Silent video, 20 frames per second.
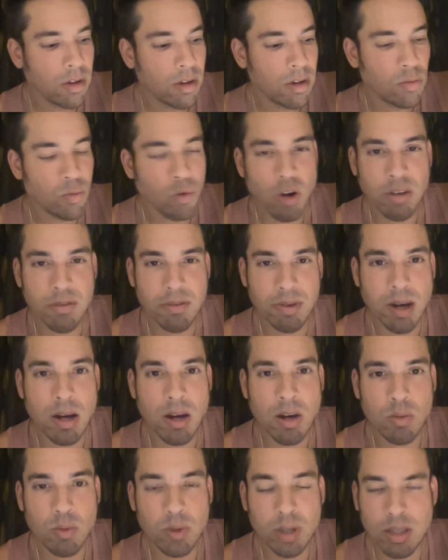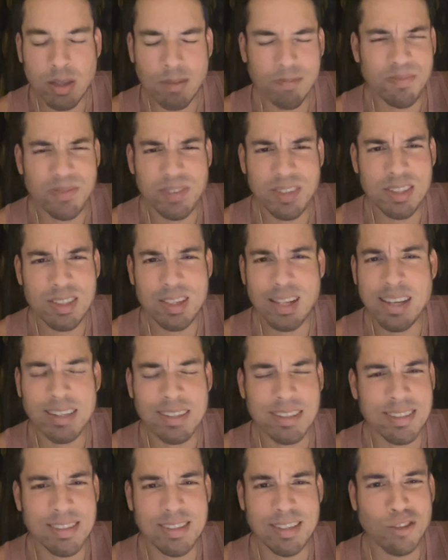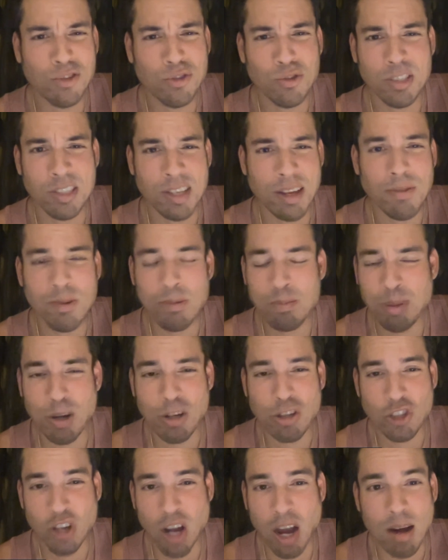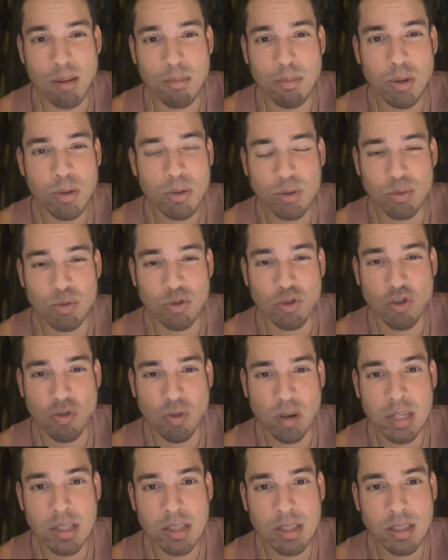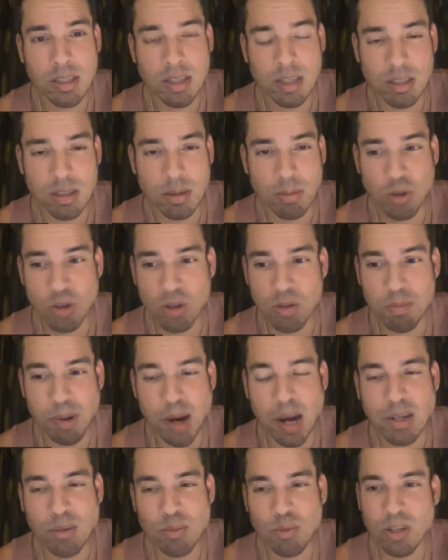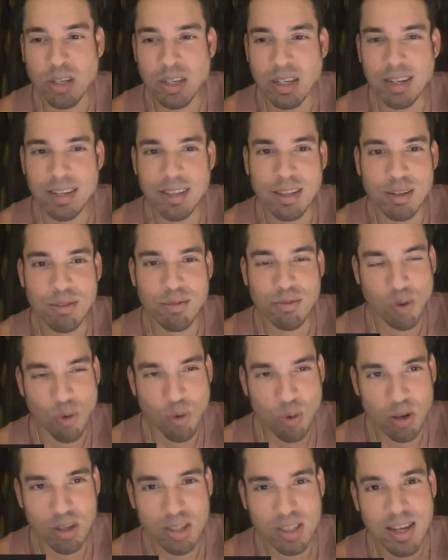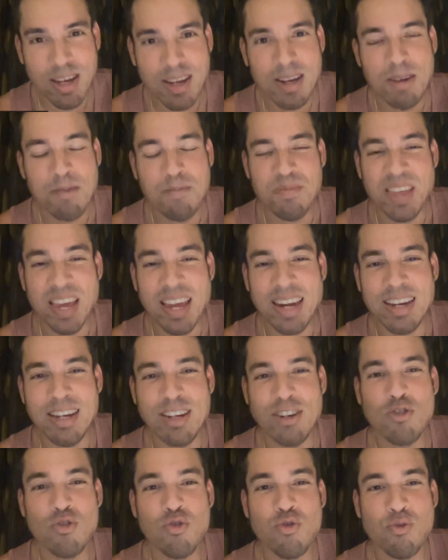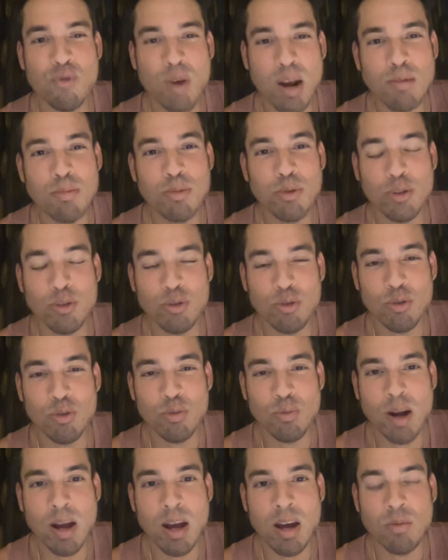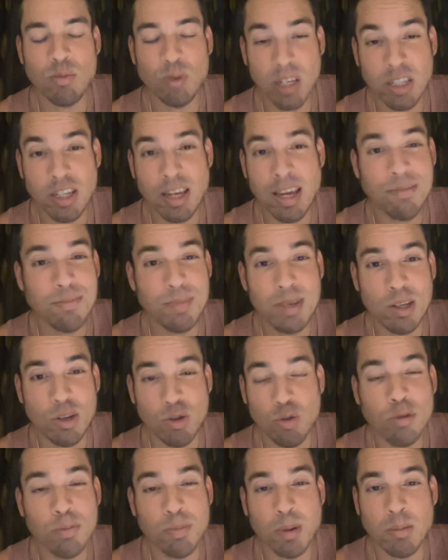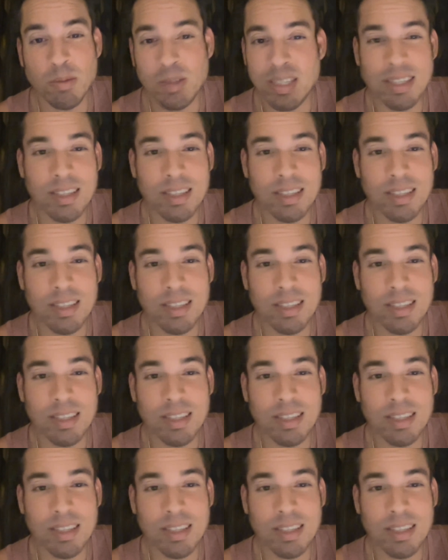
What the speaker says: Royval with these like 6 or 7 punch combos. It was crazy, getting some good body work in. And then, of course, that incredible third round, it gave me goosebumps. The